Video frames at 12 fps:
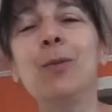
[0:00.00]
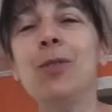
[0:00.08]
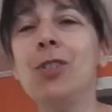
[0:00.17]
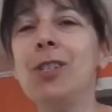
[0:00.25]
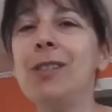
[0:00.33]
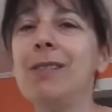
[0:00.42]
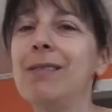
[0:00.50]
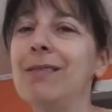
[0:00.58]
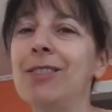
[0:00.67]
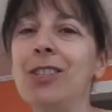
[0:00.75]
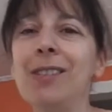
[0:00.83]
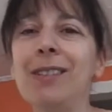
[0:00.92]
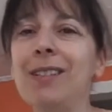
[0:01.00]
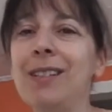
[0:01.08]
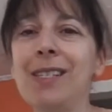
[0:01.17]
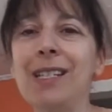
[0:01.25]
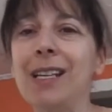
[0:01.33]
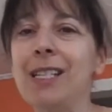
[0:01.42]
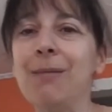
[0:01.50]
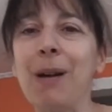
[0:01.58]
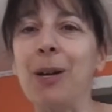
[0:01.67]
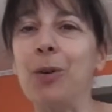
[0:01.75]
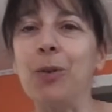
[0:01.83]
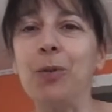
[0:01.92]
just listening to
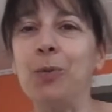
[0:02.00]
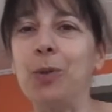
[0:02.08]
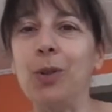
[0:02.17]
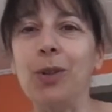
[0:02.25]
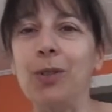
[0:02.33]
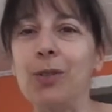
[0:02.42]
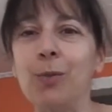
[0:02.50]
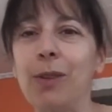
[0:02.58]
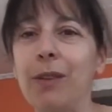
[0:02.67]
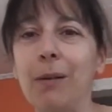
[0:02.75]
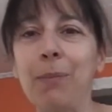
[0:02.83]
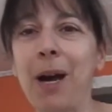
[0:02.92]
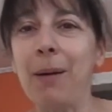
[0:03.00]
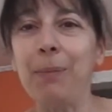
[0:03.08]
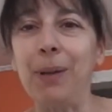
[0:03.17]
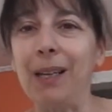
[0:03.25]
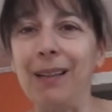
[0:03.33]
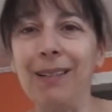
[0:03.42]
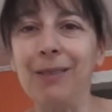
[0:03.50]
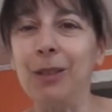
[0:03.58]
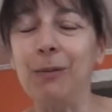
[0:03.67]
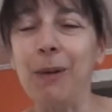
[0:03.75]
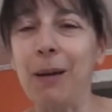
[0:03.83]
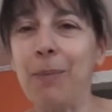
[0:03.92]
my own words with
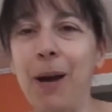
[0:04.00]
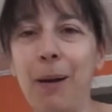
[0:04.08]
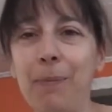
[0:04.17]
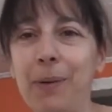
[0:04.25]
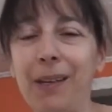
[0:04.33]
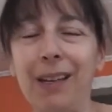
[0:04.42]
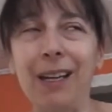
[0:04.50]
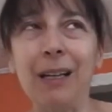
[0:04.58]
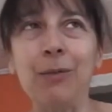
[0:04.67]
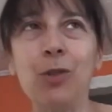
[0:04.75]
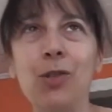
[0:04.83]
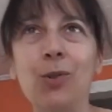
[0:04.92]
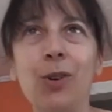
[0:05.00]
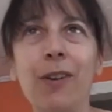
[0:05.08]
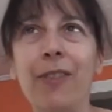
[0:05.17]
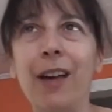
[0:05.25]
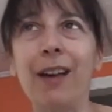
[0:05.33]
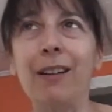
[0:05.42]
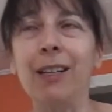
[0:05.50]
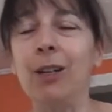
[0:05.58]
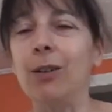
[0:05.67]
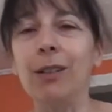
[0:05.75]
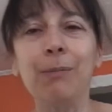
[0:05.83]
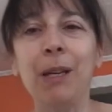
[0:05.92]
my puppy, and I'm sure that
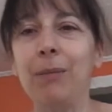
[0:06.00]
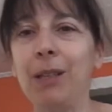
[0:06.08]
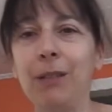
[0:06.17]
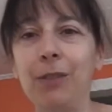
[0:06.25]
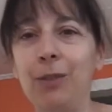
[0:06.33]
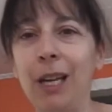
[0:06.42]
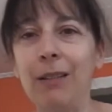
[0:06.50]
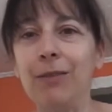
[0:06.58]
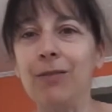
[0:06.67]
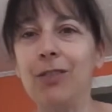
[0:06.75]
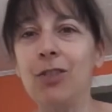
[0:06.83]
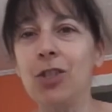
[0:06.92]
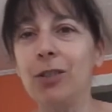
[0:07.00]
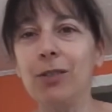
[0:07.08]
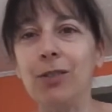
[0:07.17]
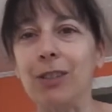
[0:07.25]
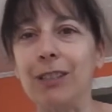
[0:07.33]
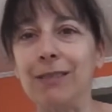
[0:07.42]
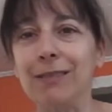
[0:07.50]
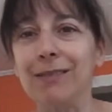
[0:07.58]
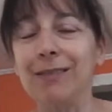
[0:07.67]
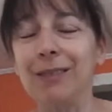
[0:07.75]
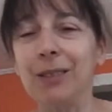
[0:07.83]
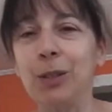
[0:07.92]
maybe if you have children,
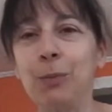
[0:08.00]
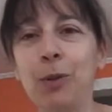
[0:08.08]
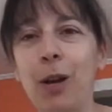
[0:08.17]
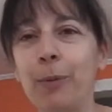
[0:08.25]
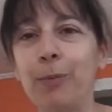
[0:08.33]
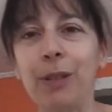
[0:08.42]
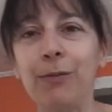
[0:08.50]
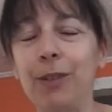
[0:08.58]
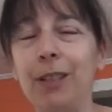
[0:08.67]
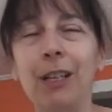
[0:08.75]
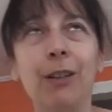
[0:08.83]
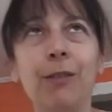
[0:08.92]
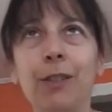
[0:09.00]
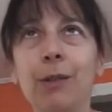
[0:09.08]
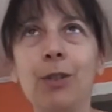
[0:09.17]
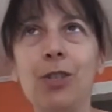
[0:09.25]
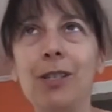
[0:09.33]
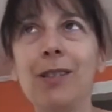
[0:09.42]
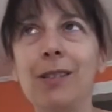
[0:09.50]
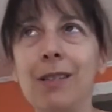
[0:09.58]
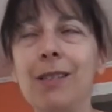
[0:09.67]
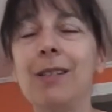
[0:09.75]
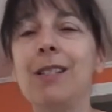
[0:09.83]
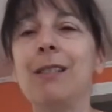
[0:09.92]
you probably if they would just
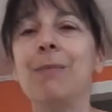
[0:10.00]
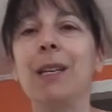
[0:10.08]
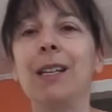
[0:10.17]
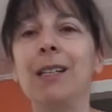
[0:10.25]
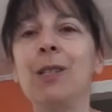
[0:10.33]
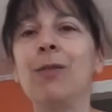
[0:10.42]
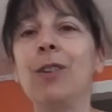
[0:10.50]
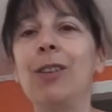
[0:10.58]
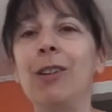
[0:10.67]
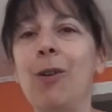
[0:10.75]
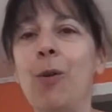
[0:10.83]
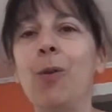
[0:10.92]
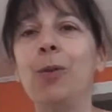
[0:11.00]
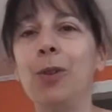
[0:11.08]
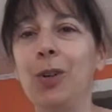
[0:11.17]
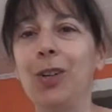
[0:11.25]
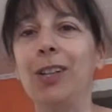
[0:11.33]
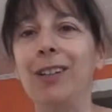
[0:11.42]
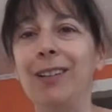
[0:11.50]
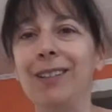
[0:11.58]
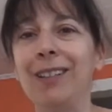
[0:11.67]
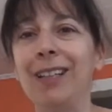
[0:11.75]
listen to me, it's for their own good.